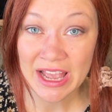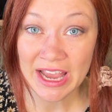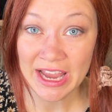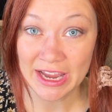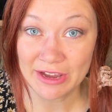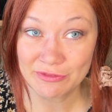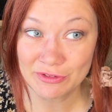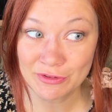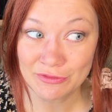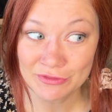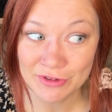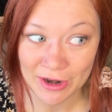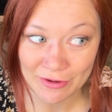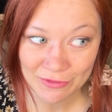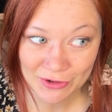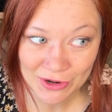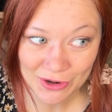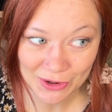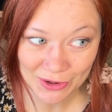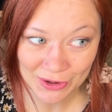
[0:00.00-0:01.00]
If you've
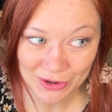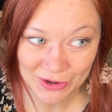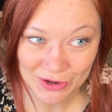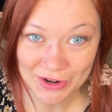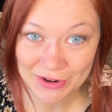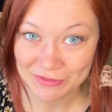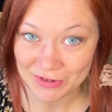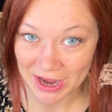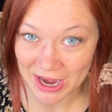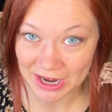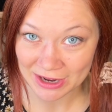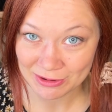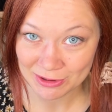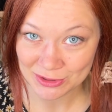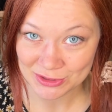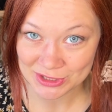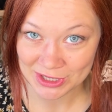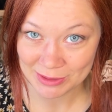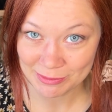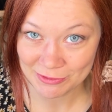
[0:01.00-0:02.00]
never heard of
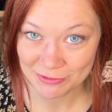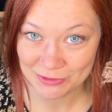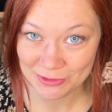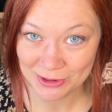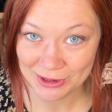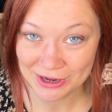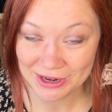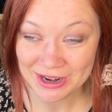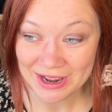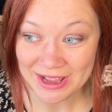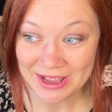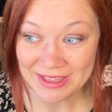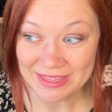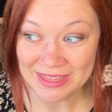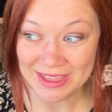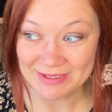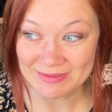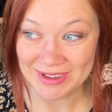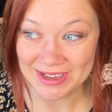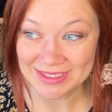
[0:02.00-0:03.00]
HiCrochet before,
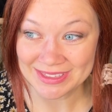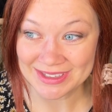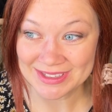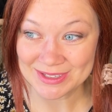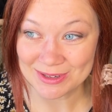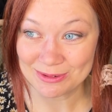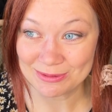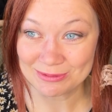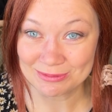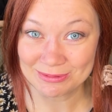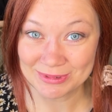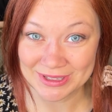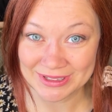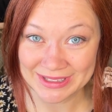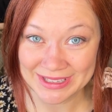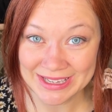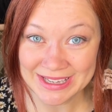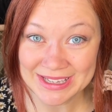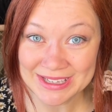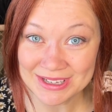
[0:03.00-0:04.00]
they make these
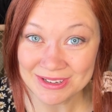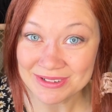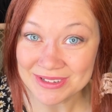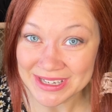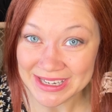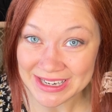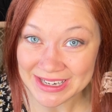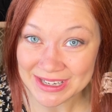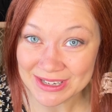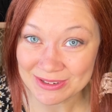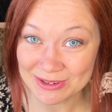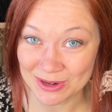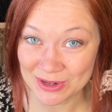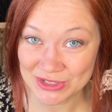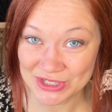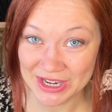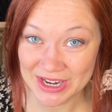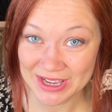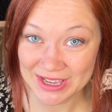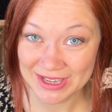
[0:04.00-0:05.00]
really unique
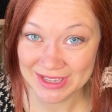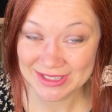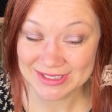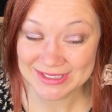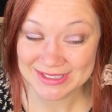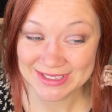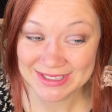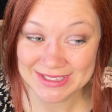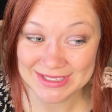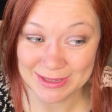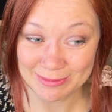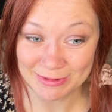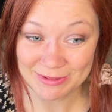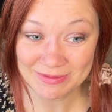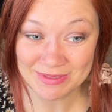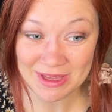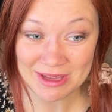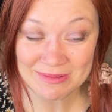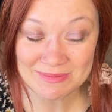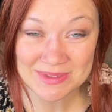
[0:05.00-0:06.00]
crochet kits. Some of
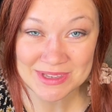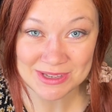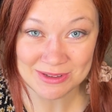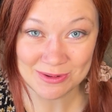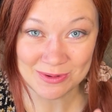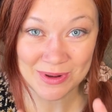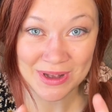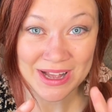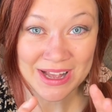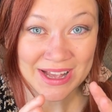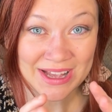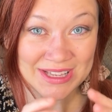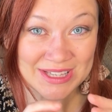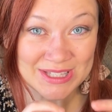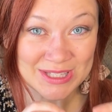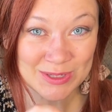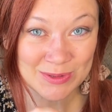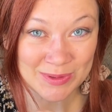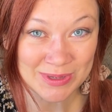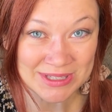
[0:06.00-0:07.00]
them you
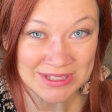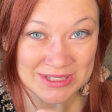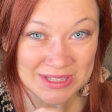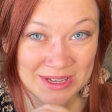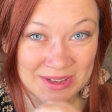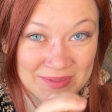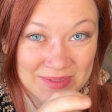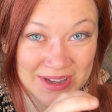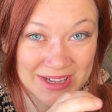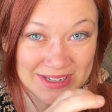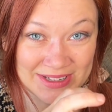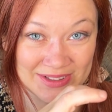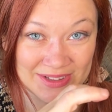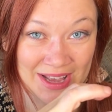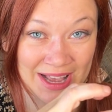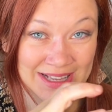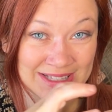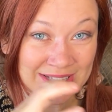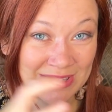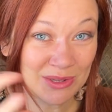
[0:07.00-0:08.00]
squeeze them and it
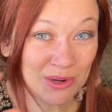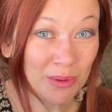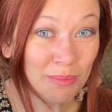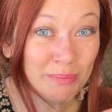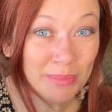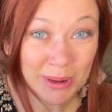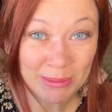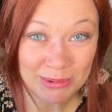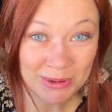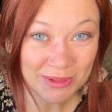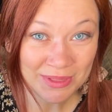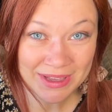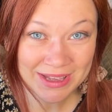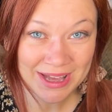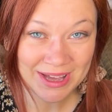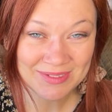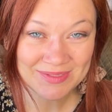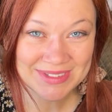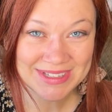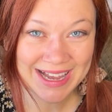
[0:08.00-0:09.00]
has a little bubble that
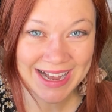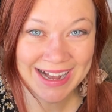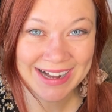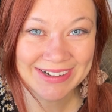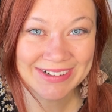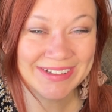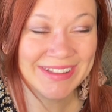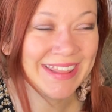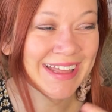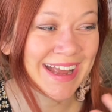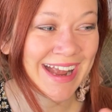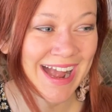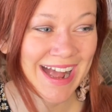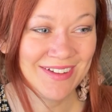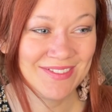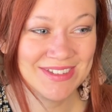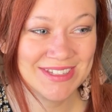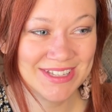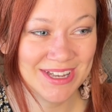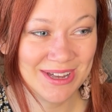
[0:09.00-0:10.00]
comes out. They
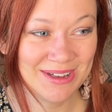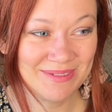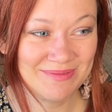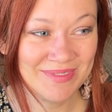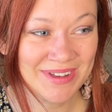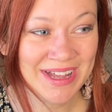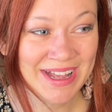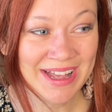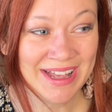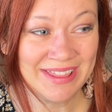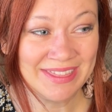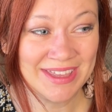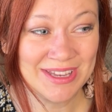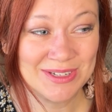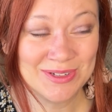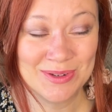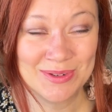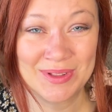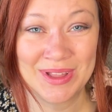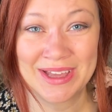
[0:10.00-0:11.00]
have some that
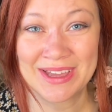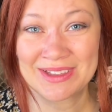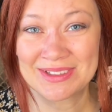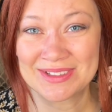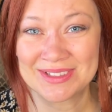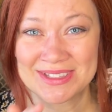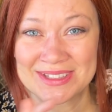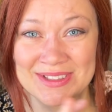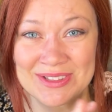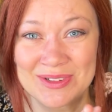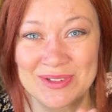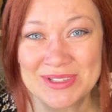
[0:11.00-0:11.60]
do like a little